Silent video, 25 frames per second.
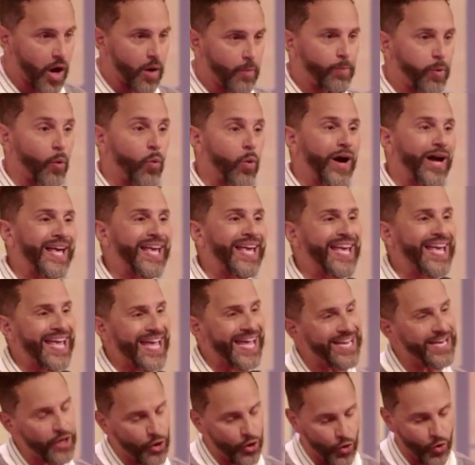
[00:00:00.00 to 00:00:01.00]
But what
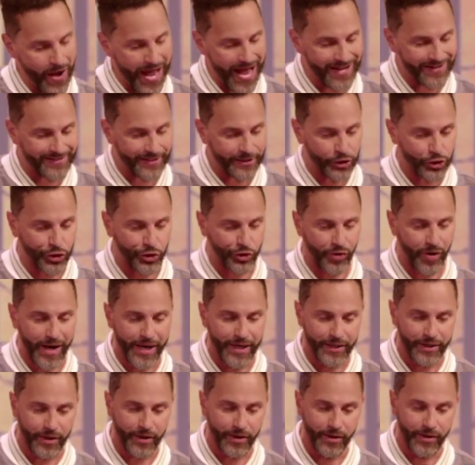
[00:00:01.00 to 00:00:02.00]
he knew as a
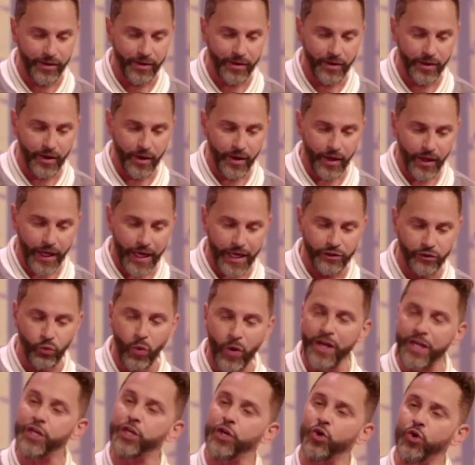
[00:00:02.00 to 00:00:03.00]
trainer is
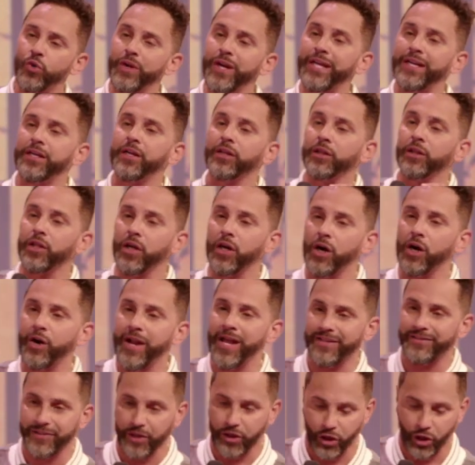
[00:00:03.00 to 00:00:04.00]
what you need to learn
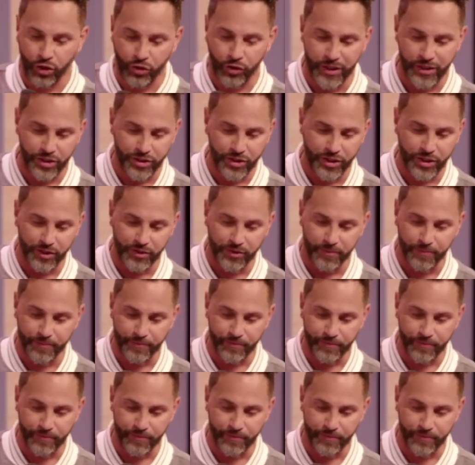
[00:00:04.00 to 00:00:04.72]
as a Christian.